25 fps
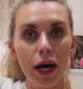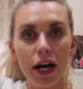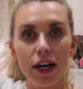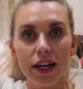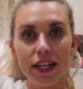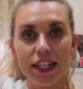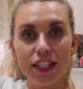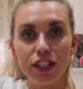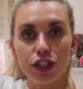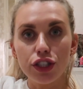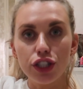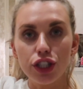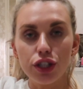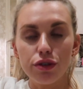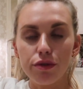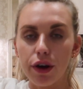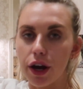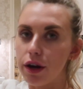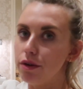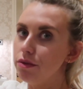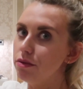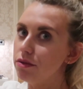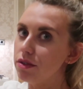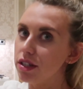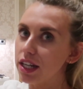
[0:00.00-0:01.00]
But each to your
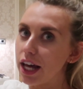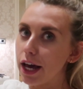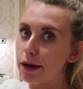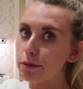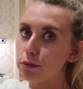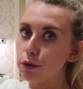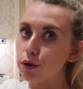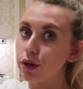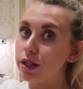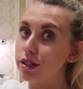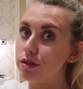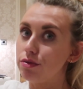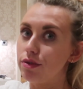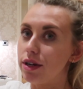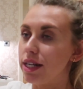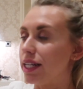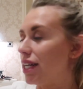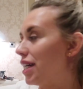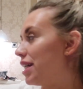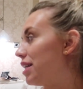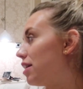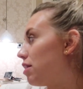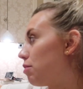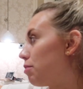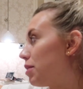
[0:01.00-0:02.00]
own. Lime green's
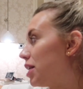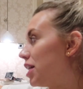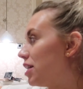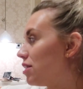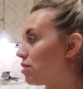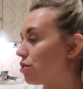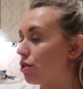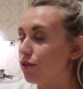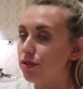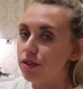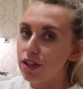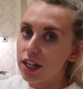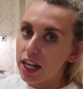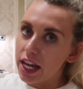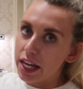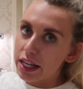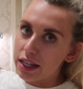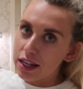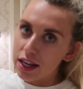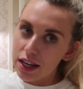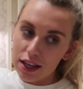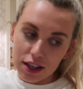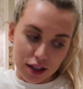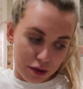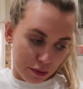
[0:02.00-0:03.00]
really in at the minute so if you
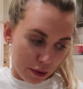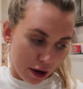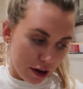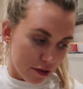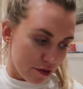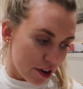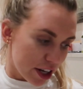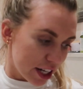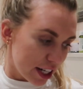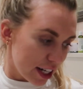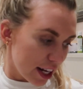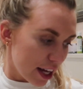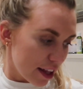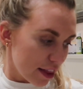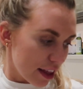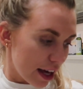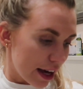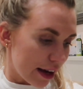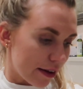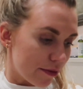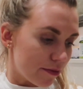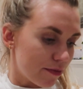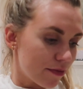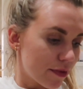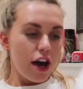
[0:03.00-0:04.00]
like it you might really like
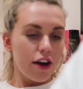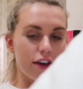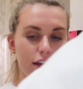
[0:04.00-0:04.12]
that.